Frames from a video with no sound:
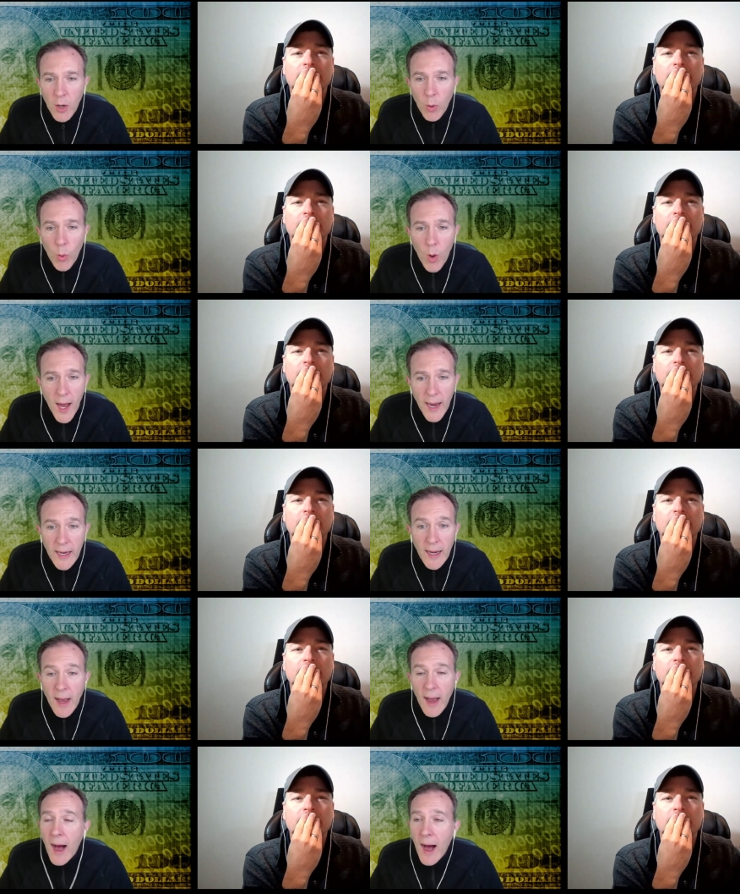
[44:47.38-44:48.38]
Speaker 1: Why?
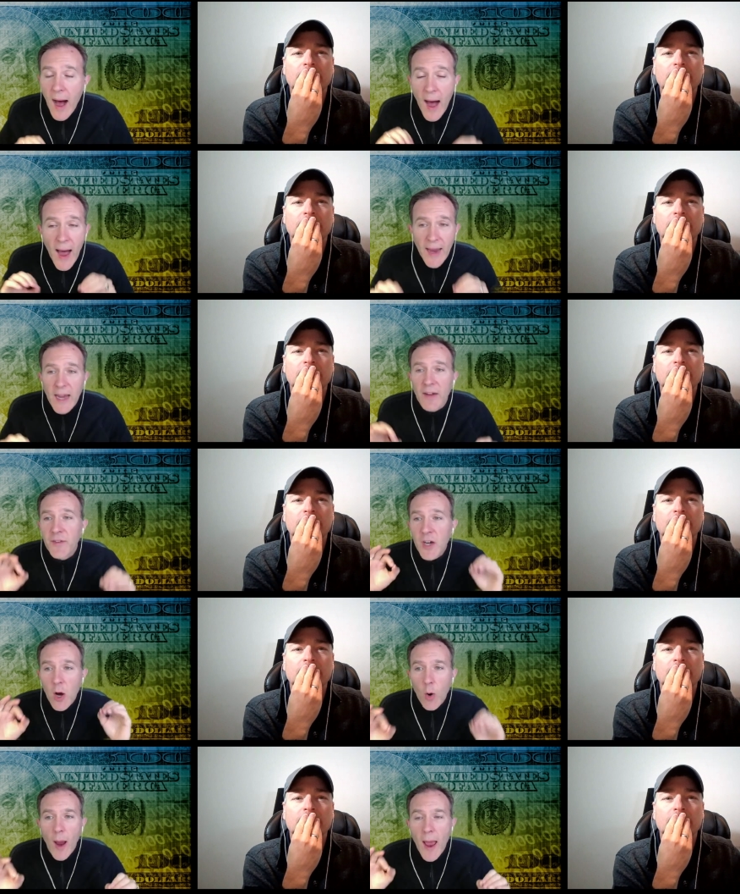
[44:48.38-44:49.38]
I have
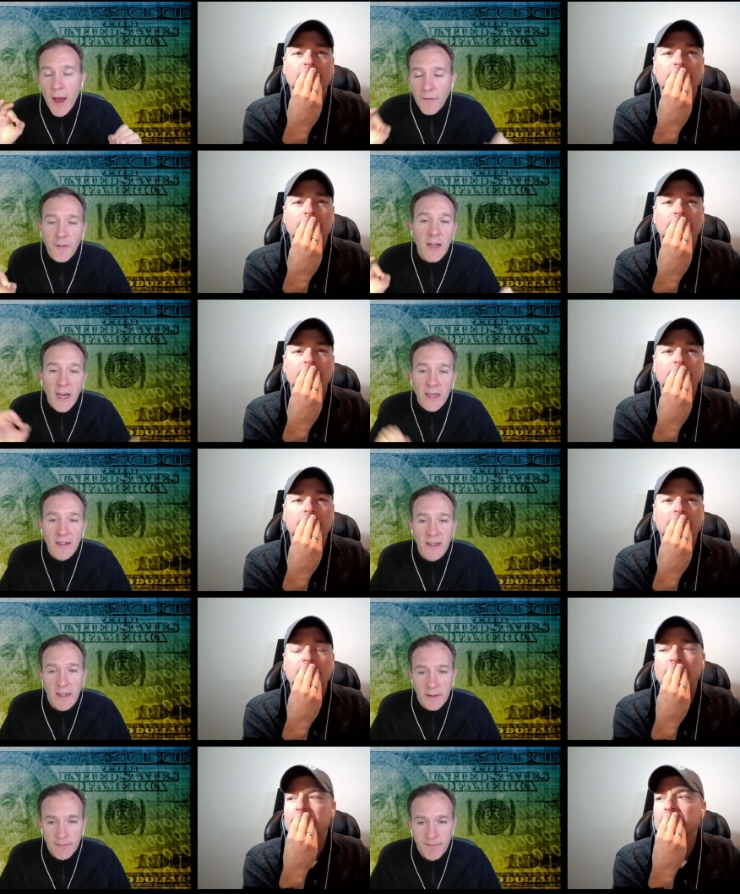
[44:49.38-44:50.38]
no effing
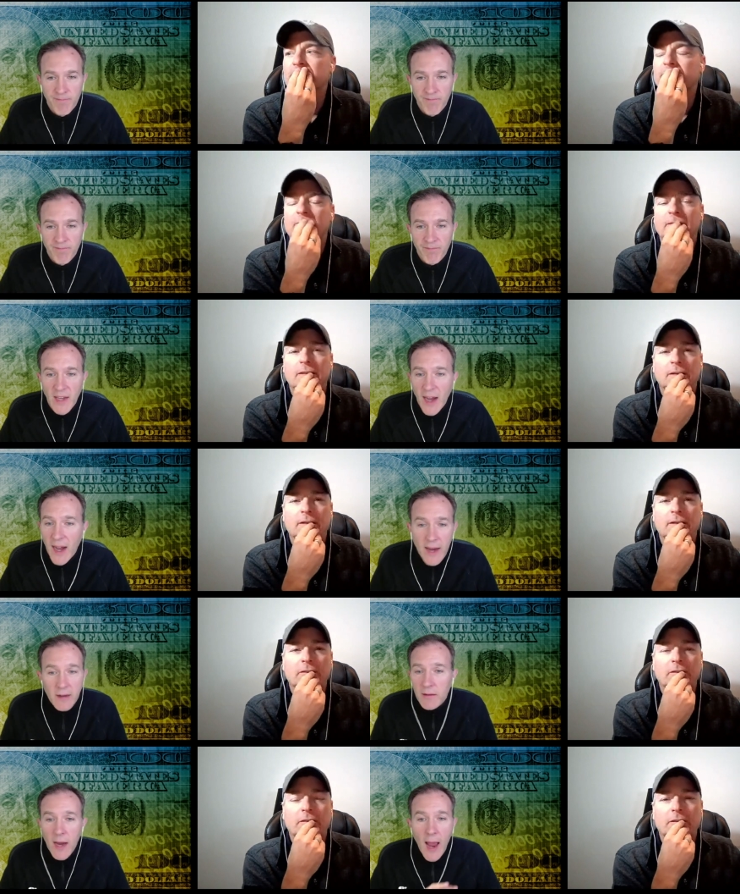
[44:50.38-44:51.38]
idea.
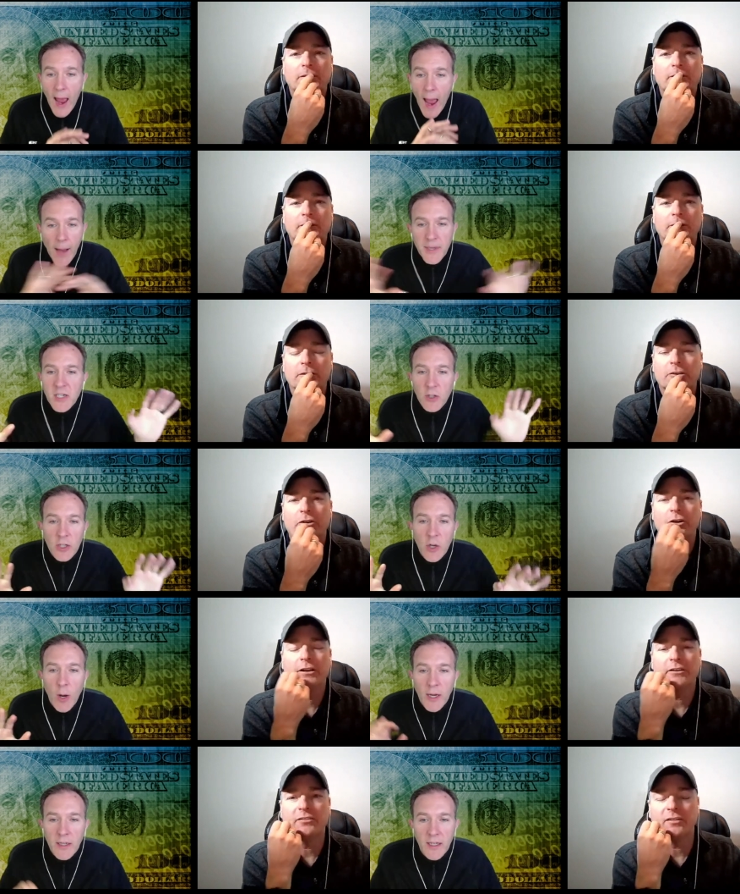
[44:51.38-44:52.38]
I absolutely
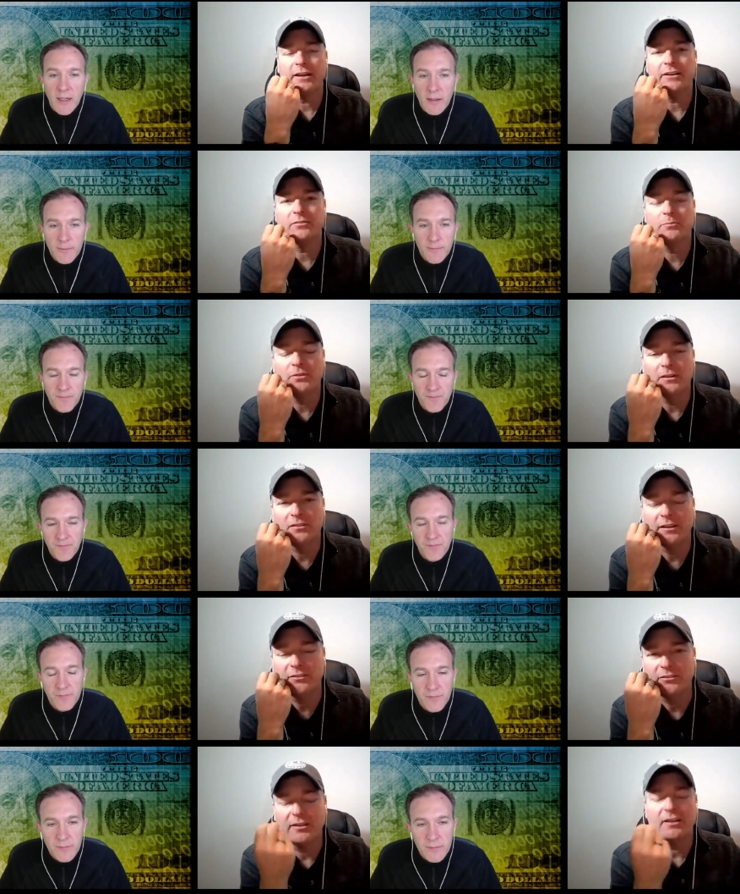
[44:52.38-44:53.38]
Kirk. No it's like
Speaker 2: it's
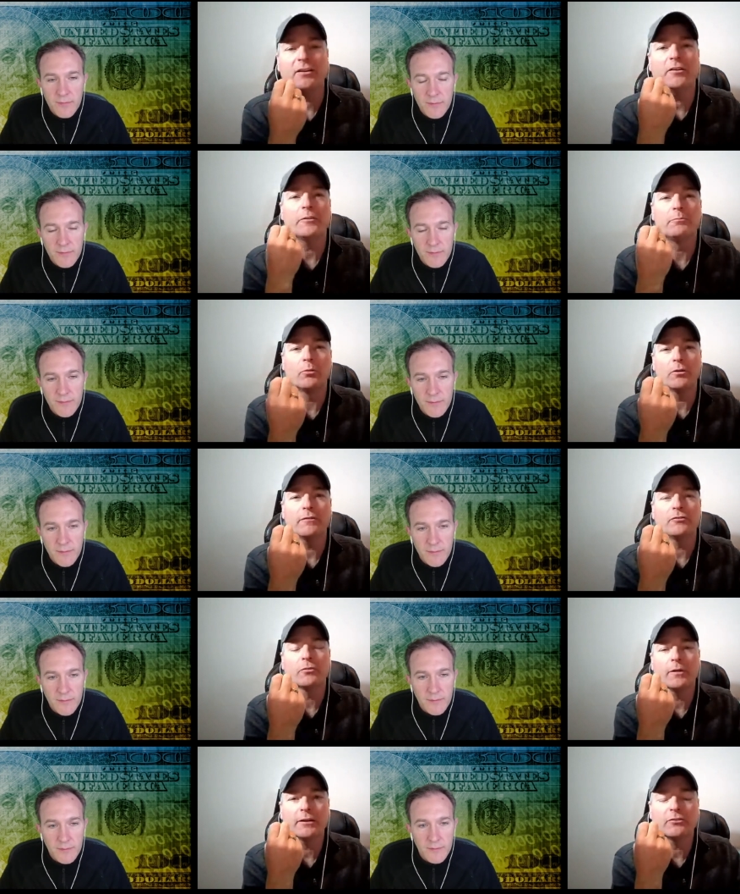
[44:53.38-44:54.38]
like sitting on the board of
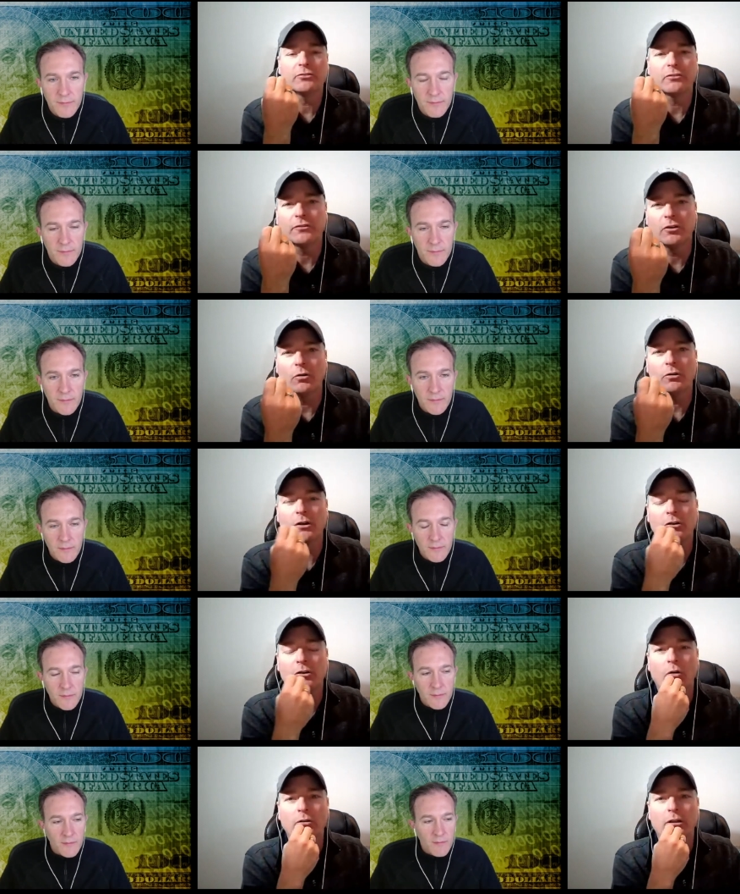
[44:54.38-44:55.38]
directors of Coca
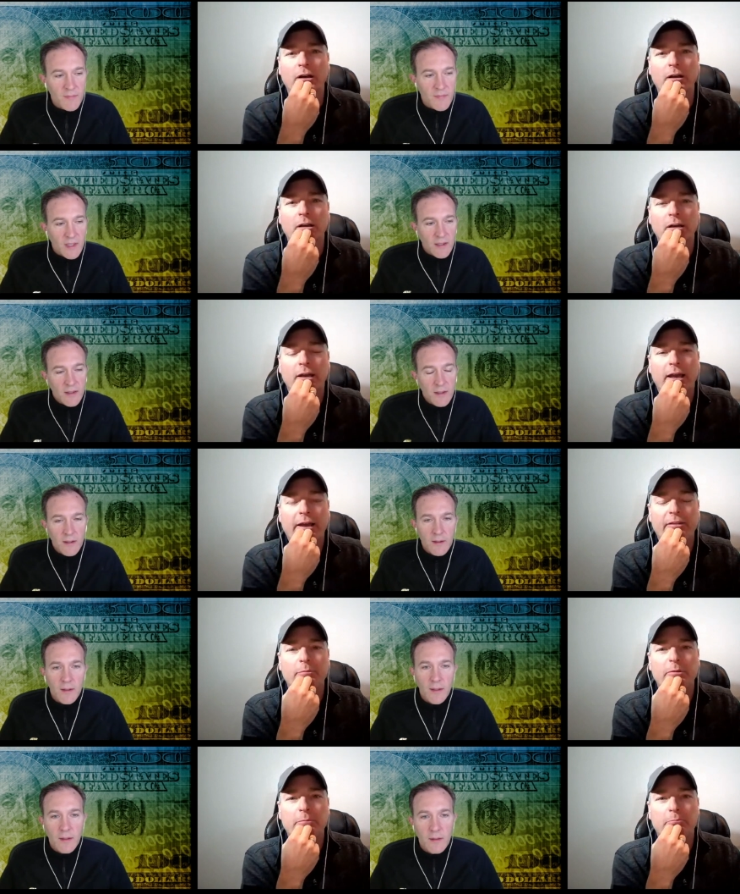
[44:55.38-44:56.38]
Cola
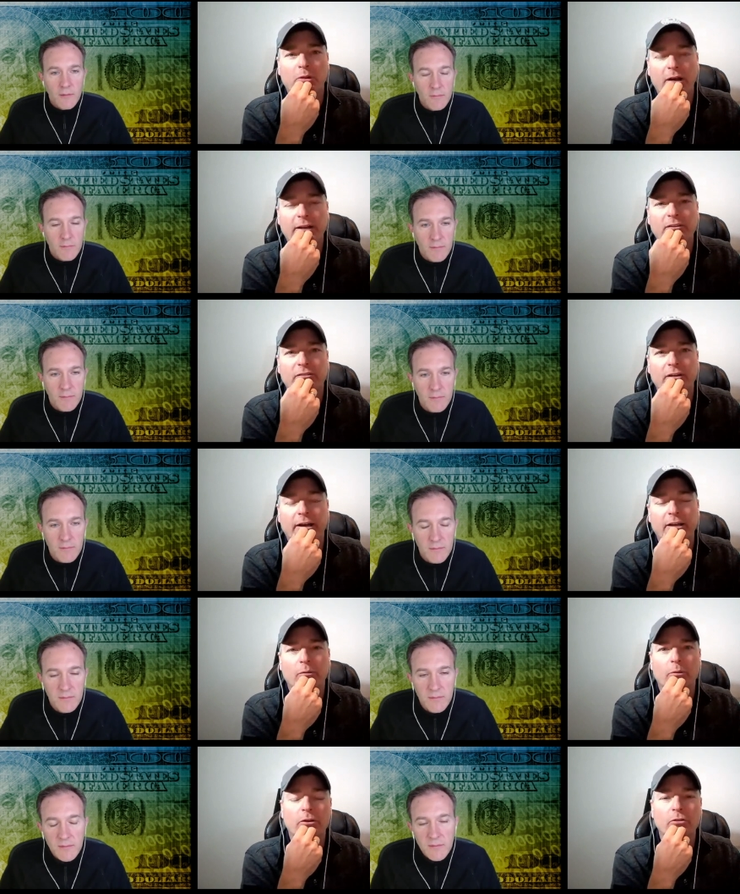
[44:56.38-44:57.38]
and then being
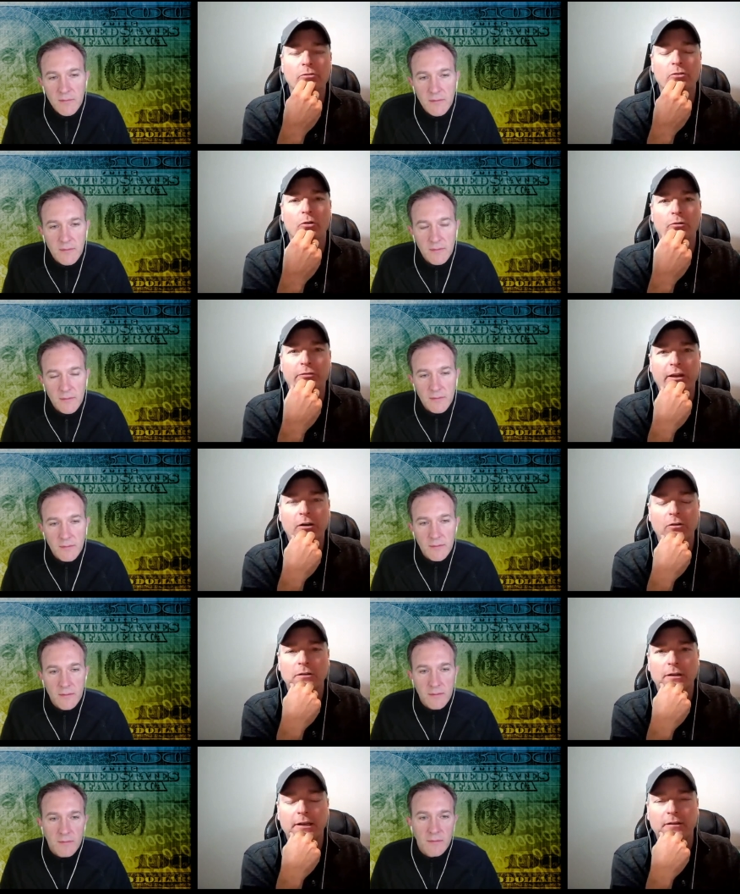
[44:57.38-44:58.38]
blindsided when New Coke
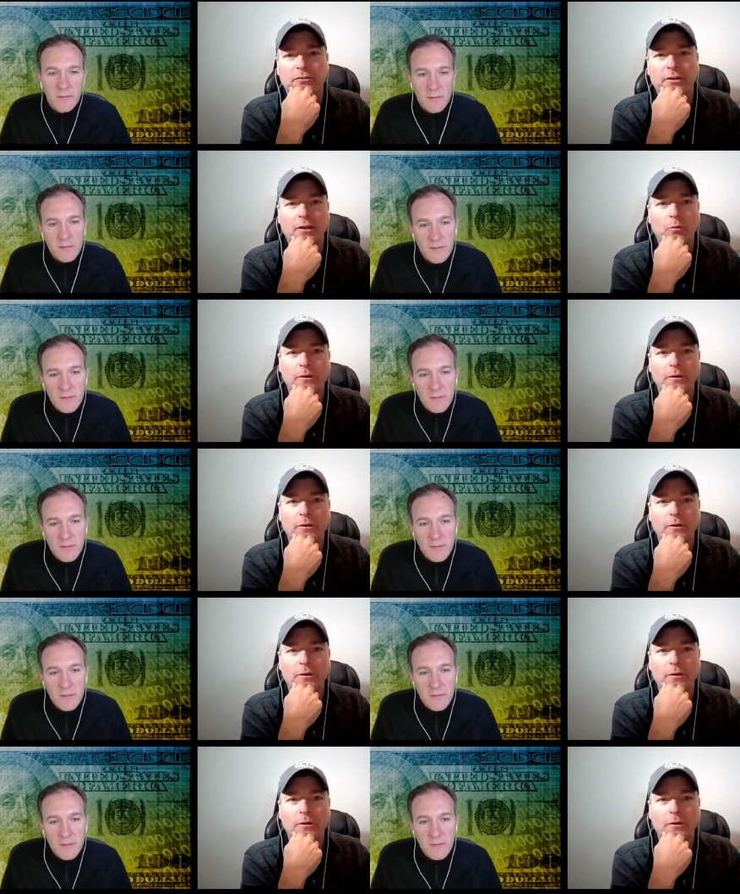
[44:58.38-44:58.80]
failed and saying